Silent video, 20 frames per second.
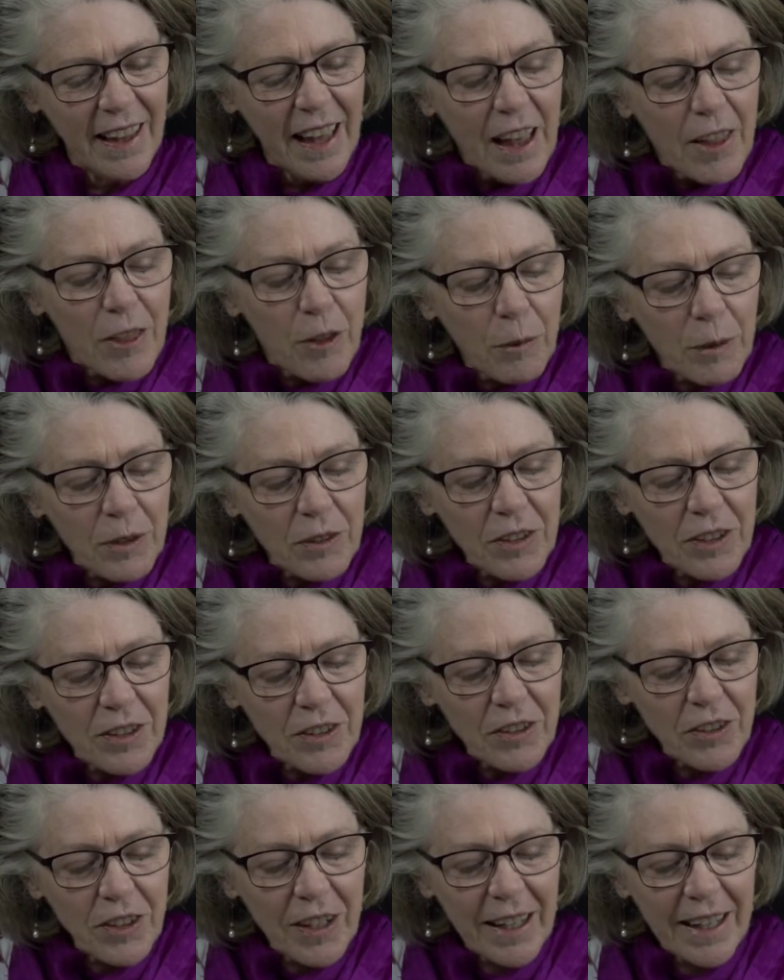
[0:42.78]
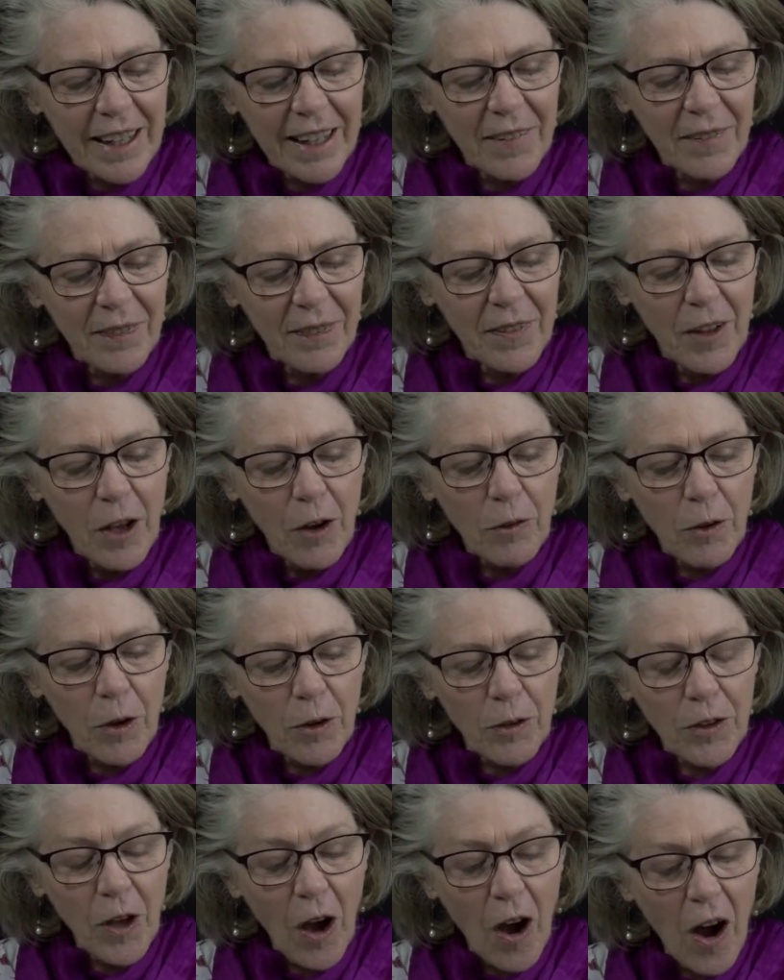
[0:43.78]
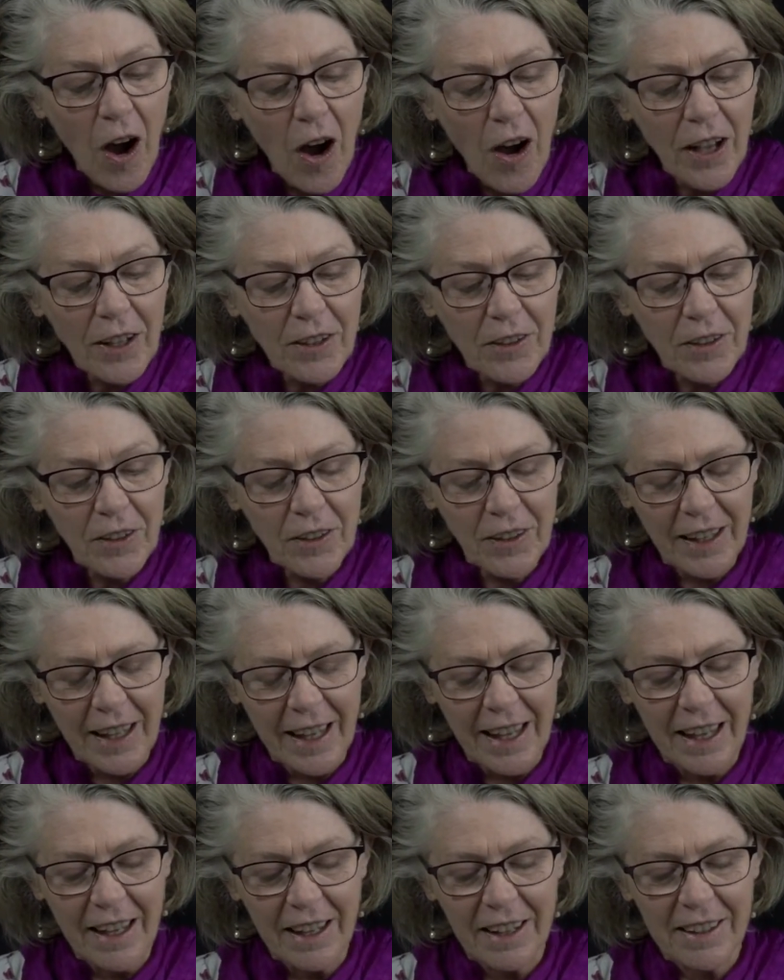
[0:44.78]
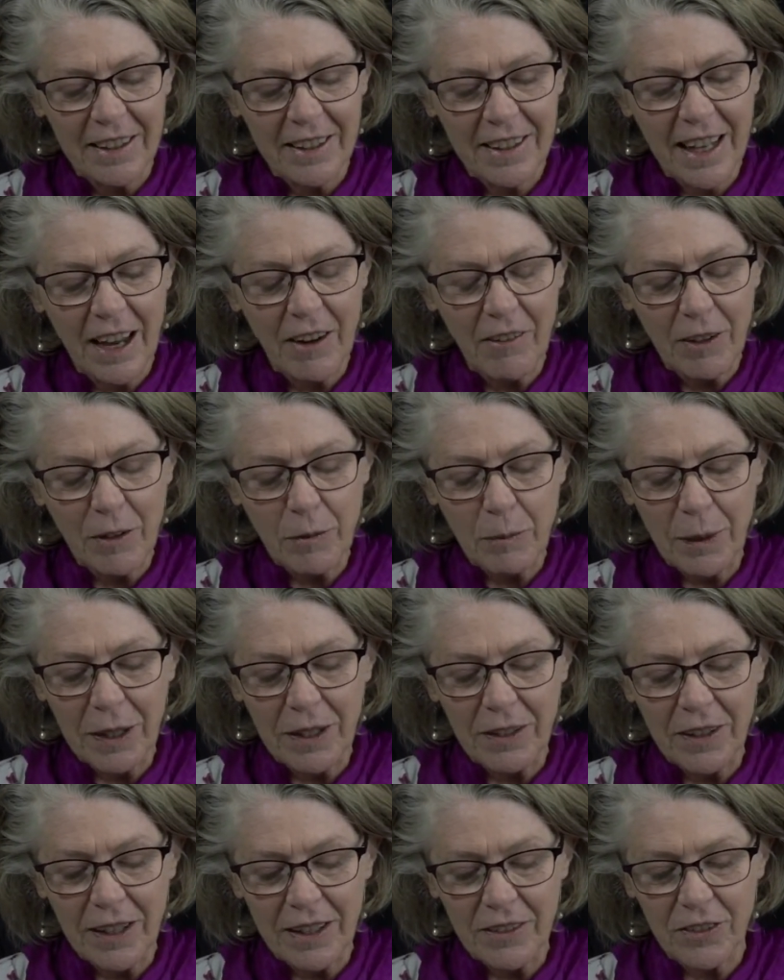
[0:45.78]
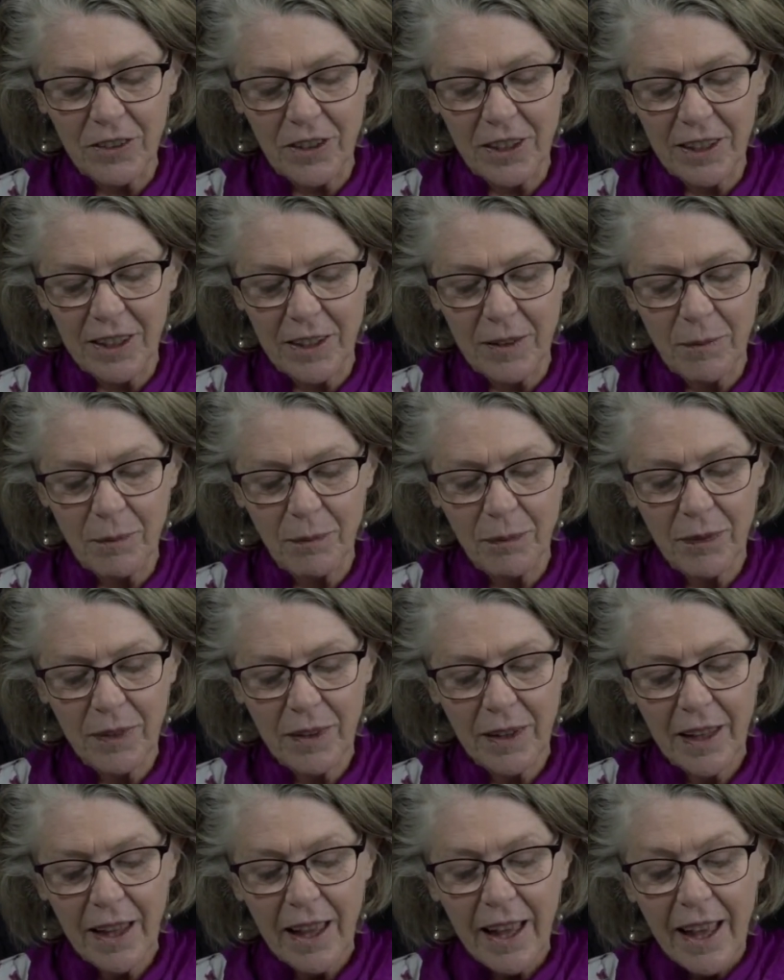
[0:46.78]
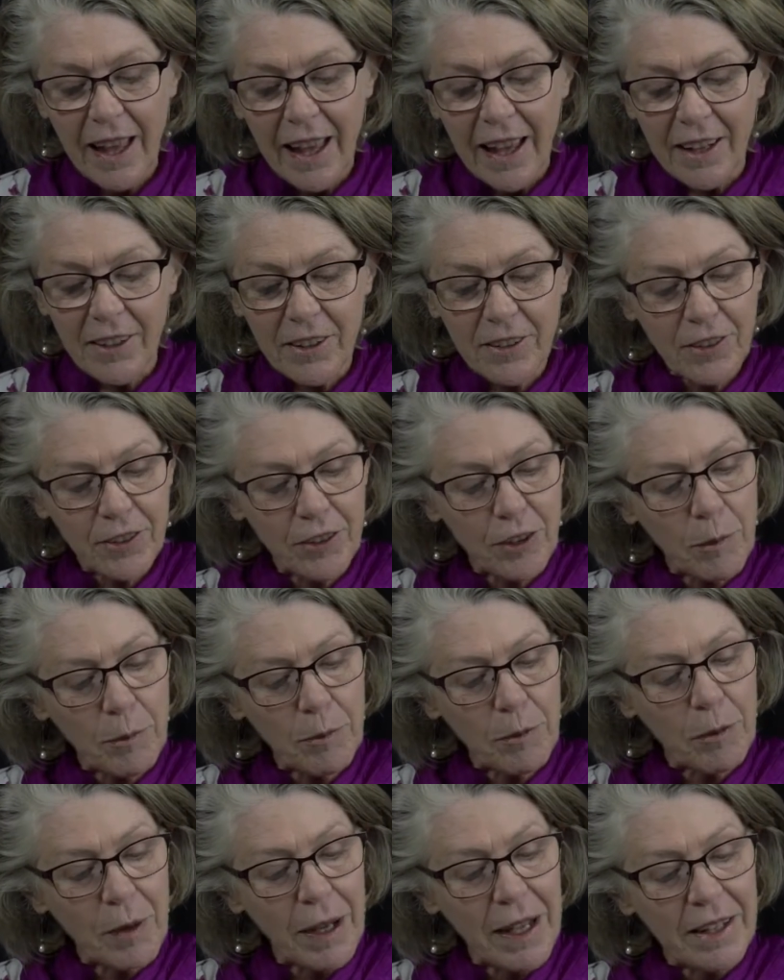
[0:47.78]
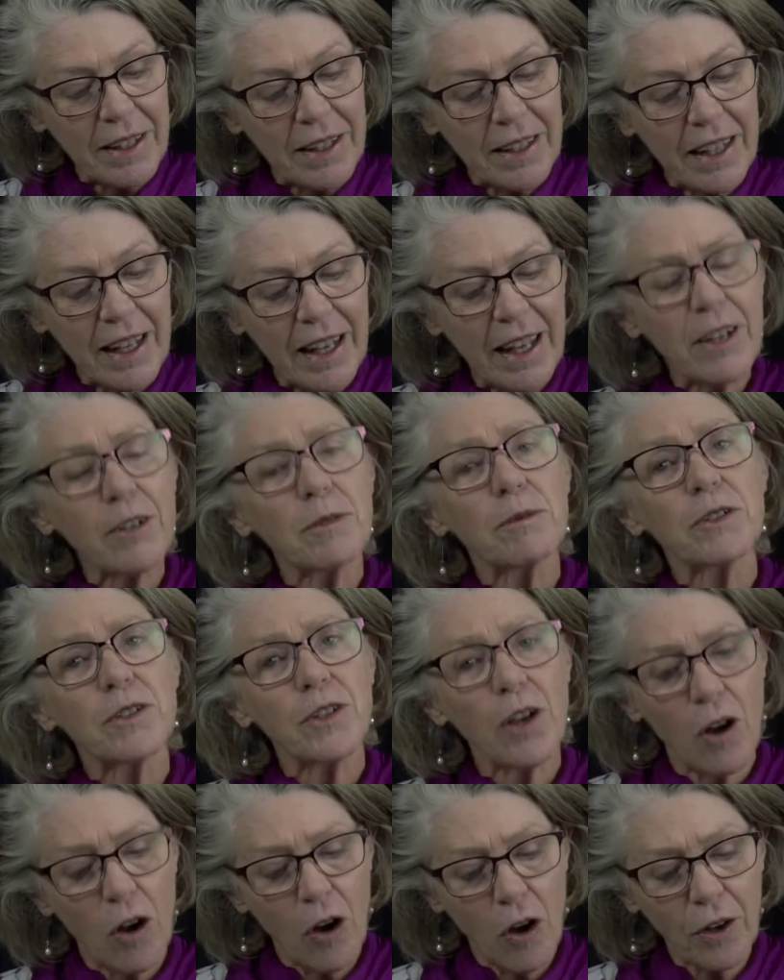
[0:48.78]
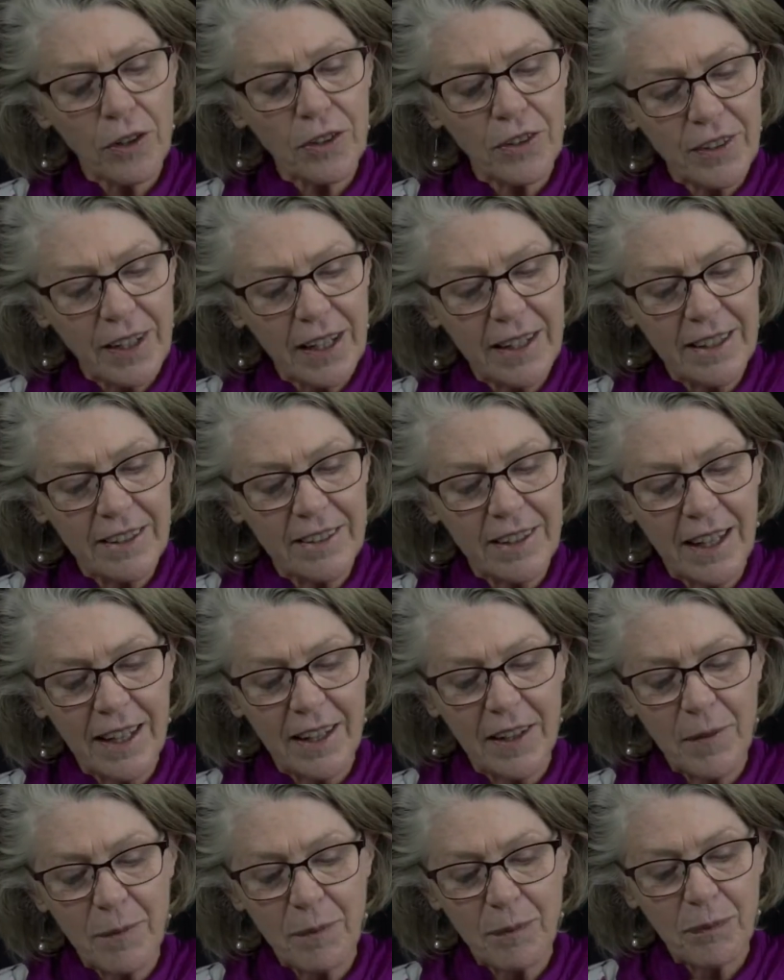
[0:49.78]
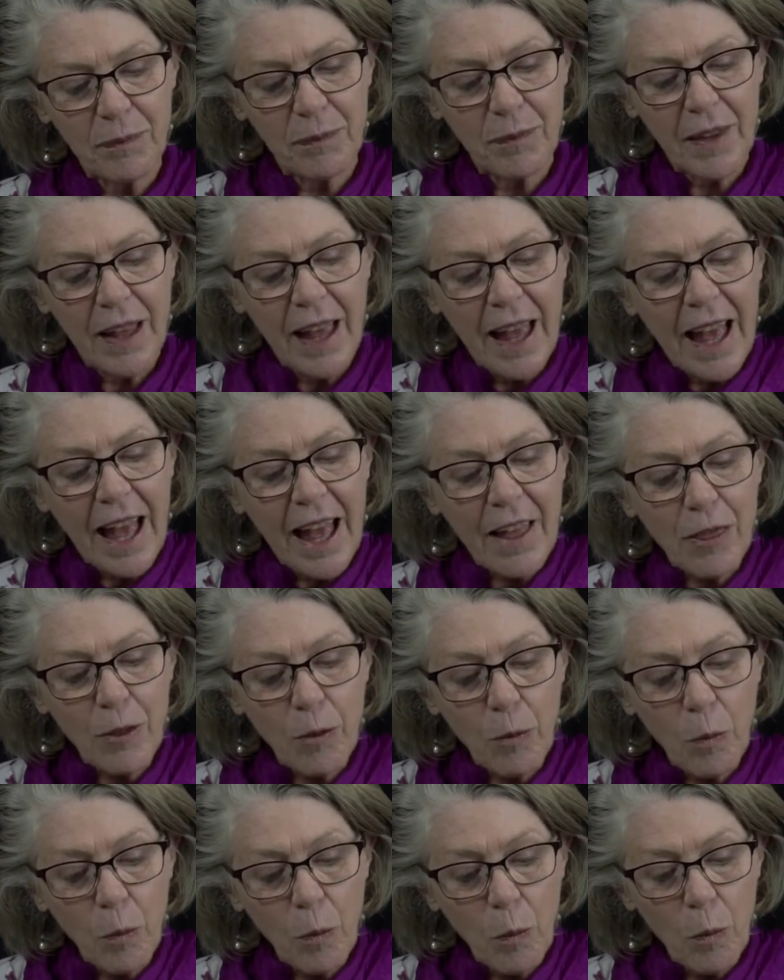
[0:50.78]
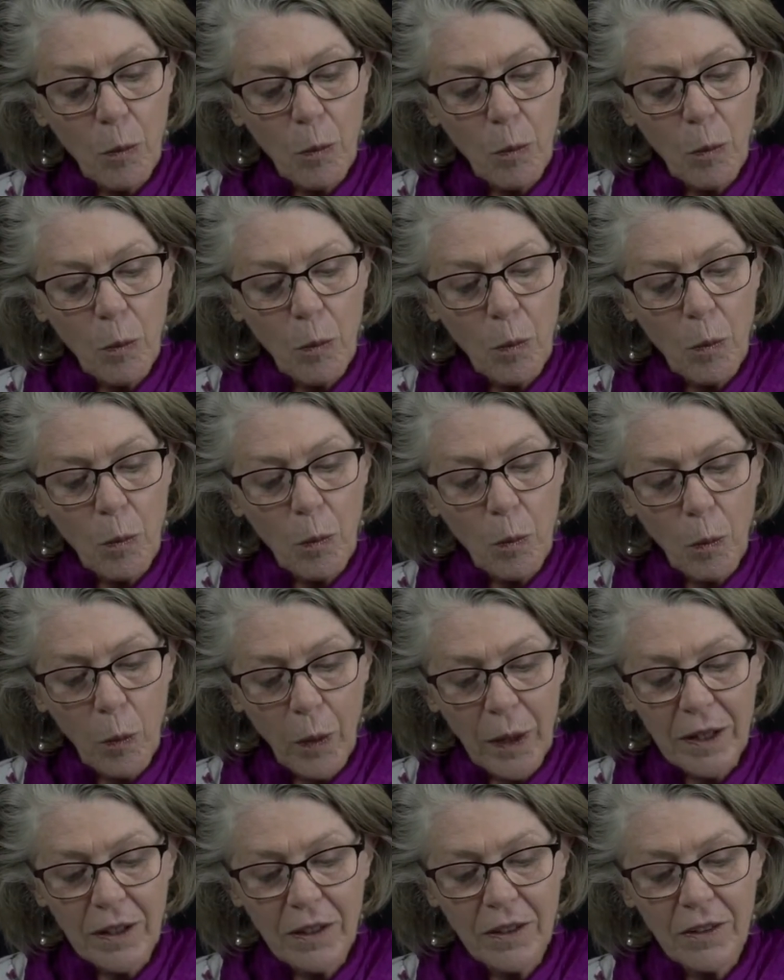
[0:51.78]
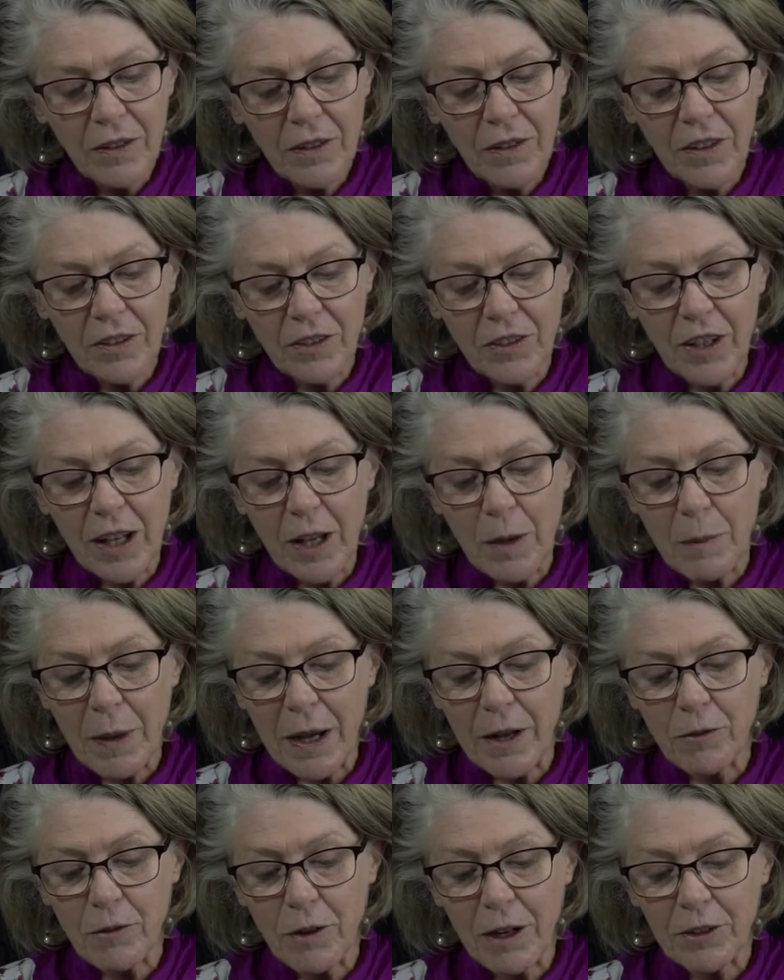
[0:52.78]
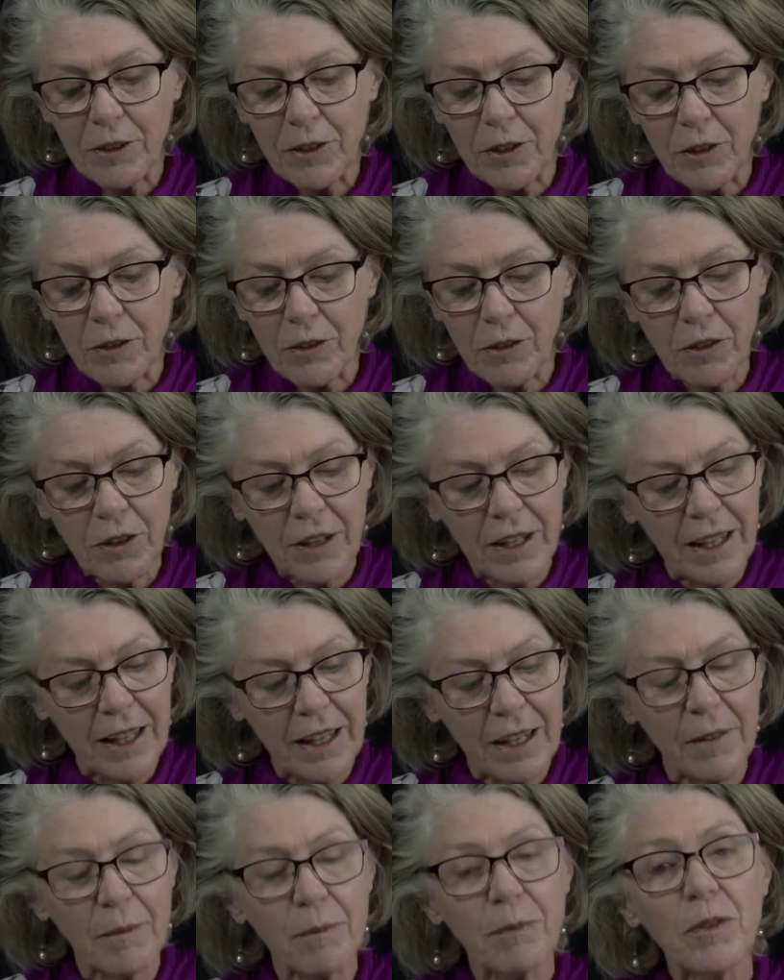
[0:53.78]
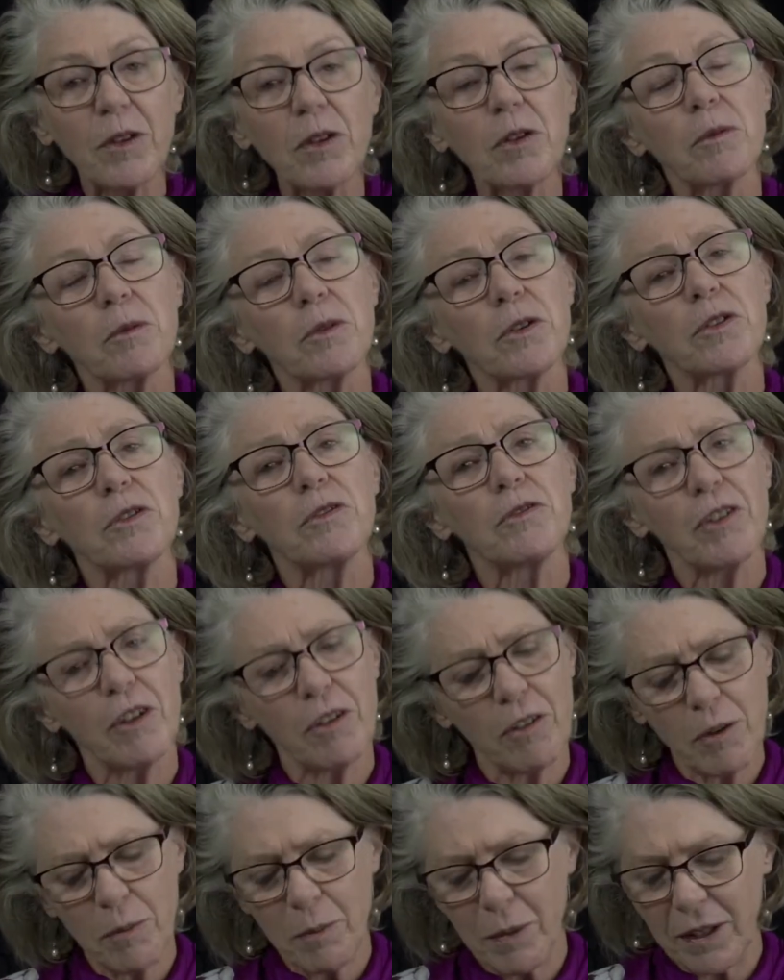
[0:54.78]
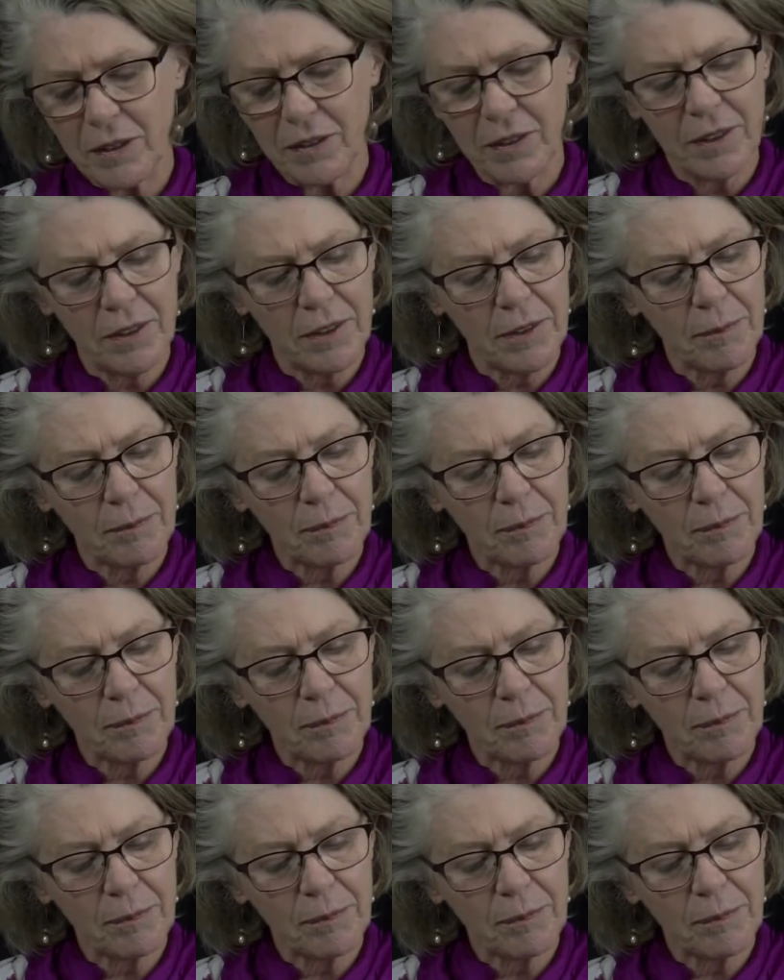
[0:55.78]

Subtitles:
The wishing chair rose high into the air, carrying Peter and Chinky. It had stopped raining and it was a hot sunny day, and the wind the chair made rushing through the air was very pleasant.